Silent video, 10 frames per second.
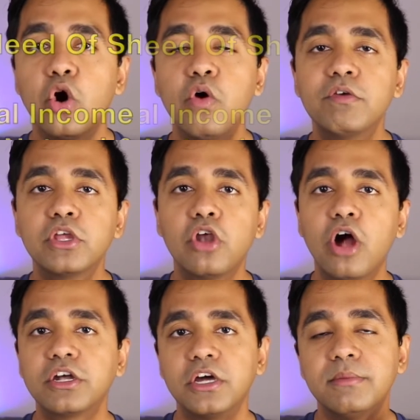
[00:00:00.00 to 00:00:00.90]
Over the
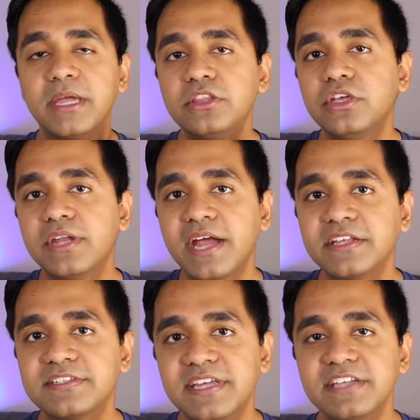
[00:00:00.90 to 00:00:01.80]
long term in the
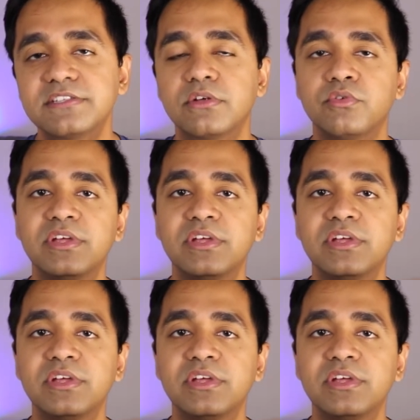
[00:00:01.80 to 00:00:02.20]
United States,